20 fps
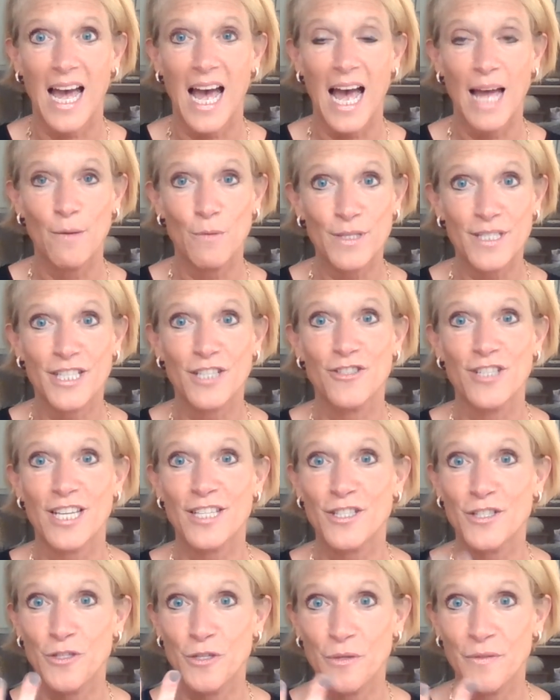I would
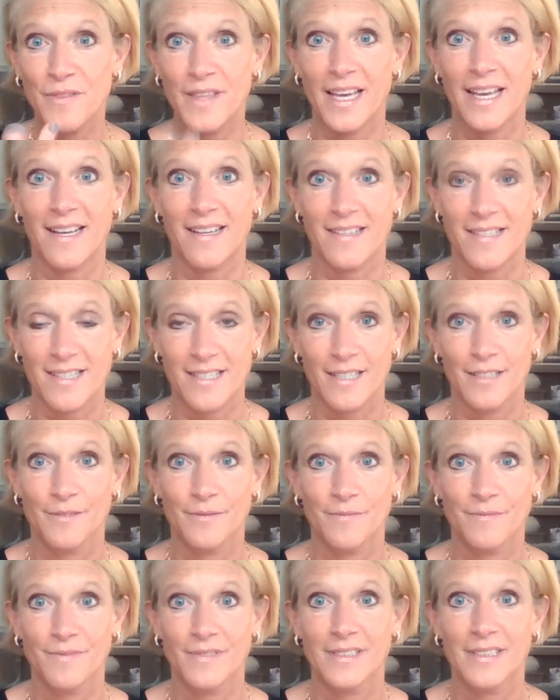suggest two things,
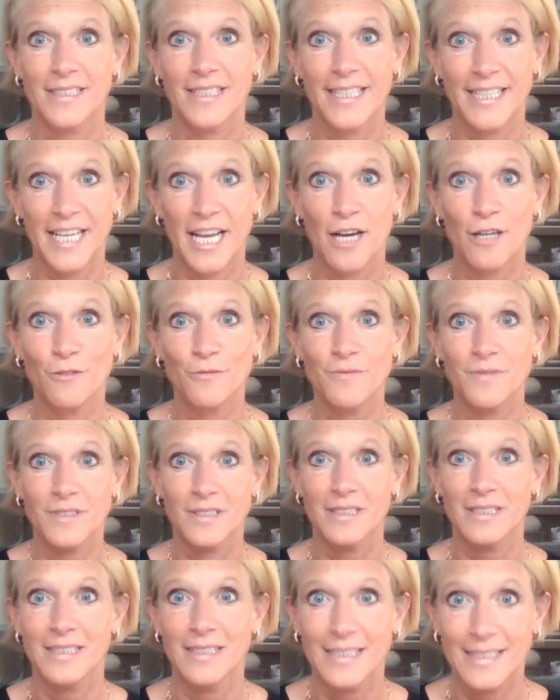you know,
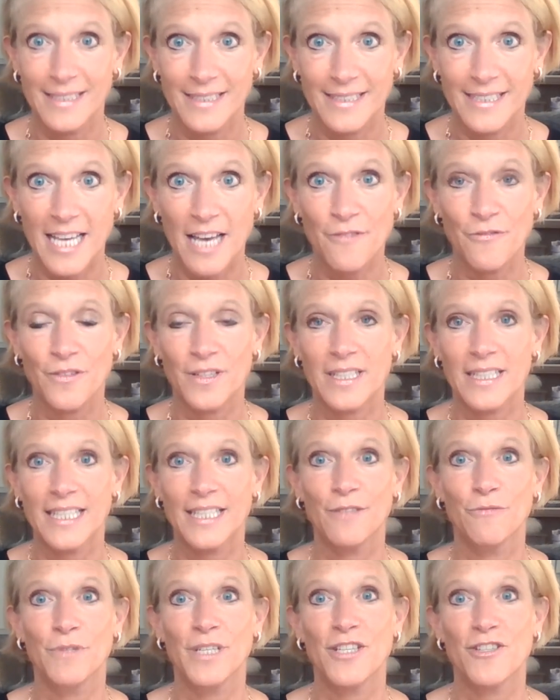
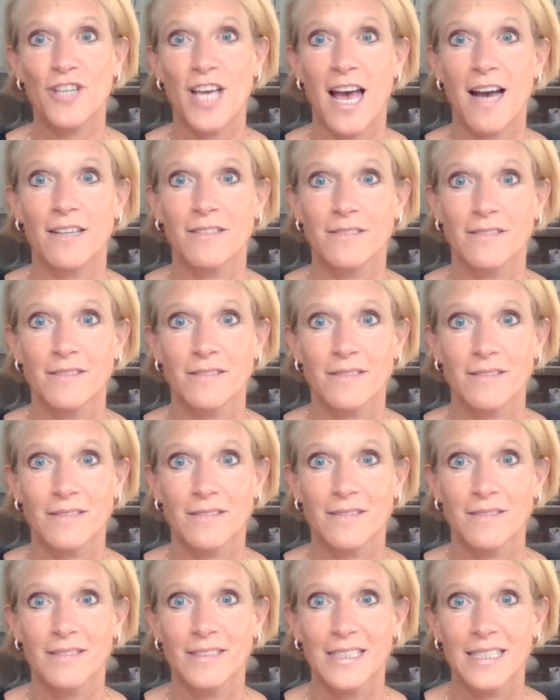definitely reach out.
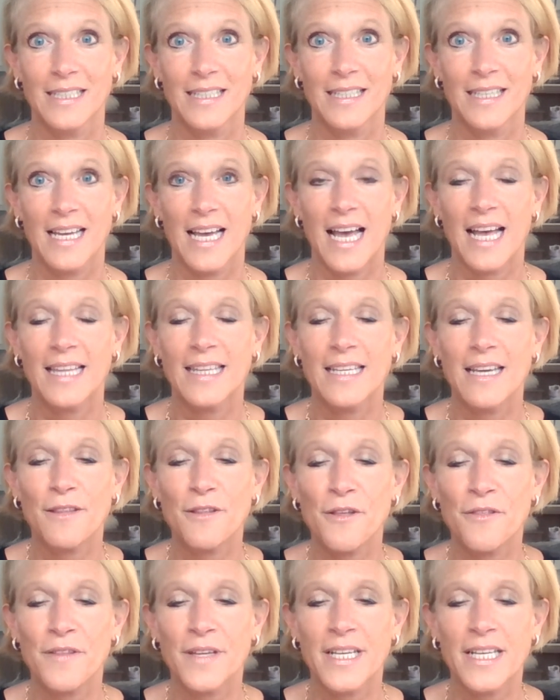And the
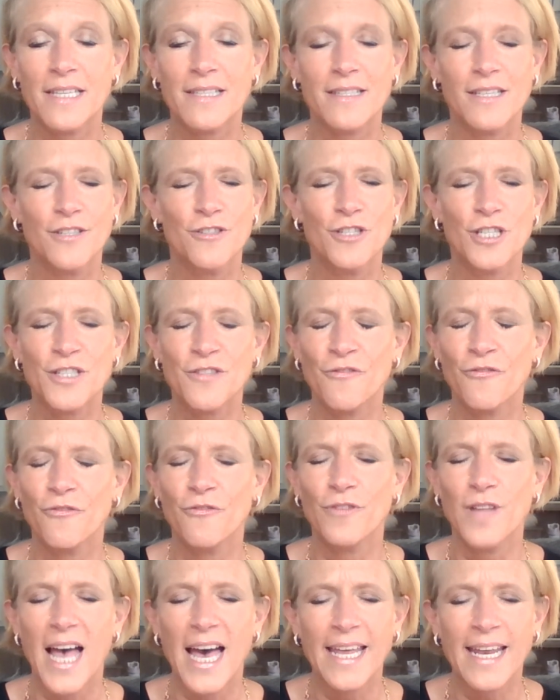other thing is to just
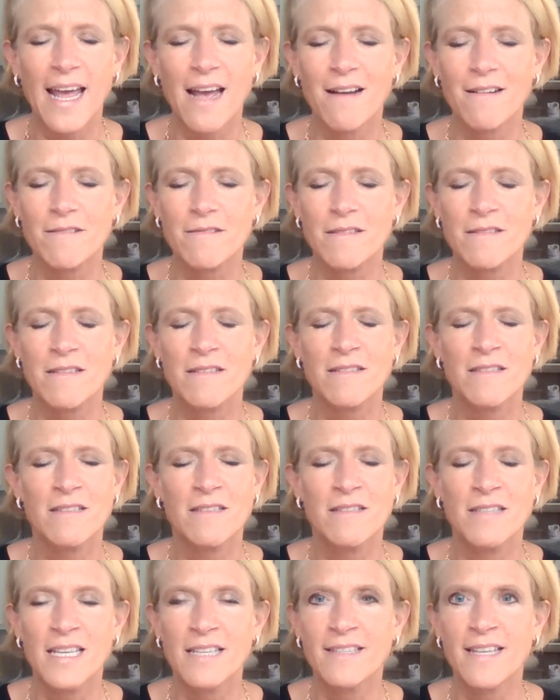flat out
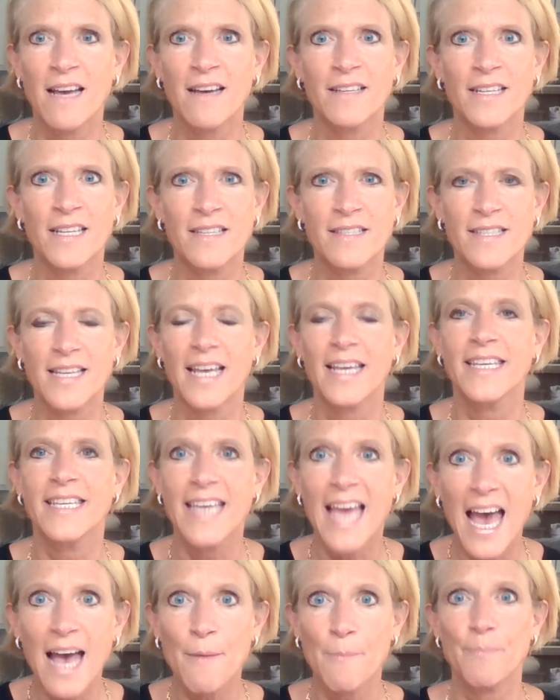sit down and say,
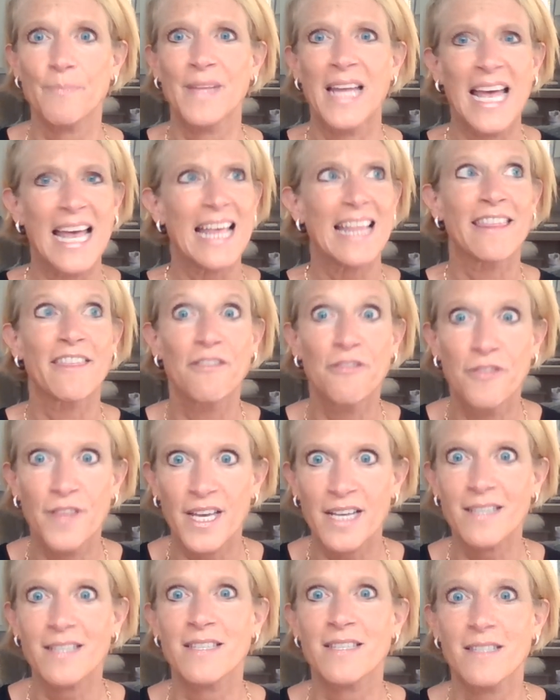yeah,
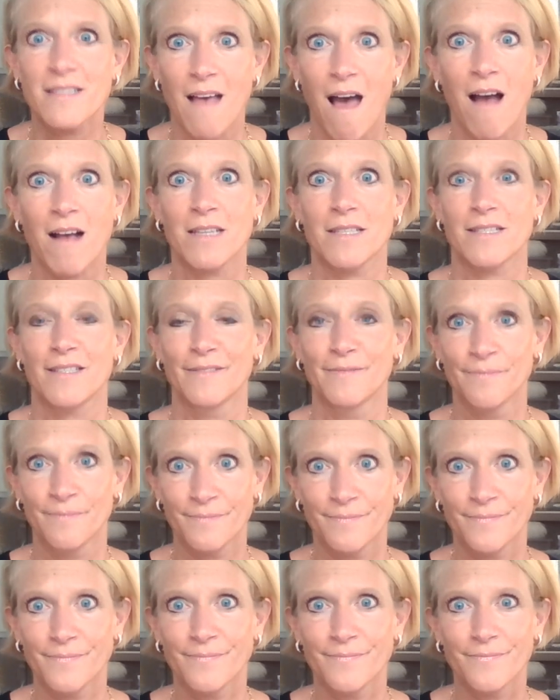this sucks.
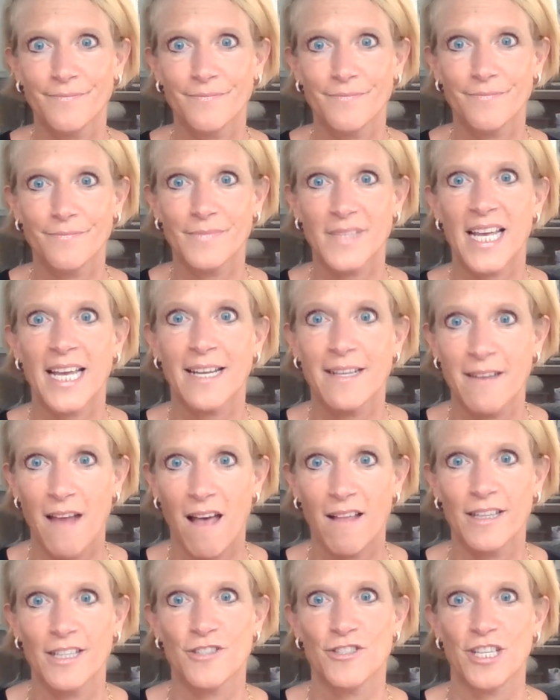
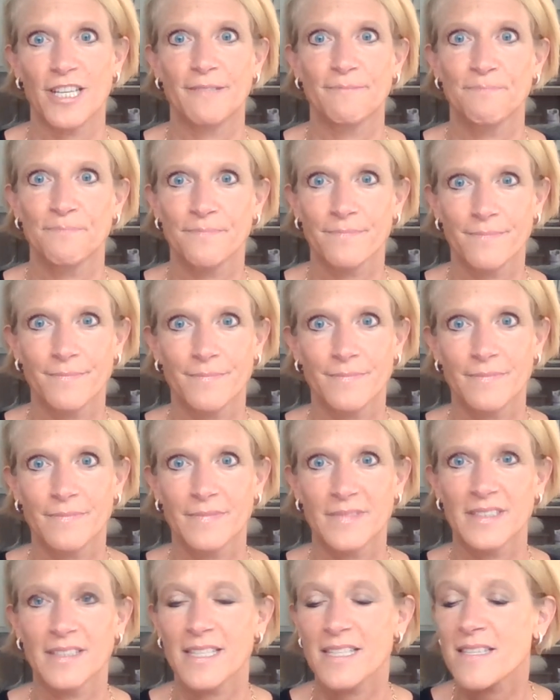Acknowledge it.
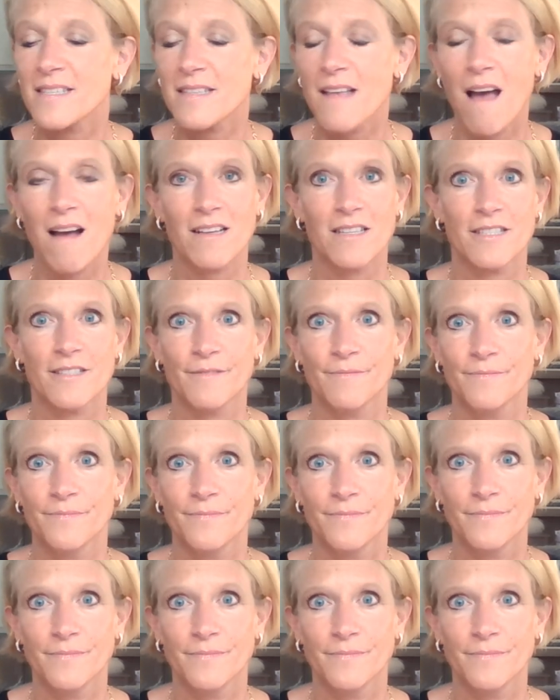This sucks.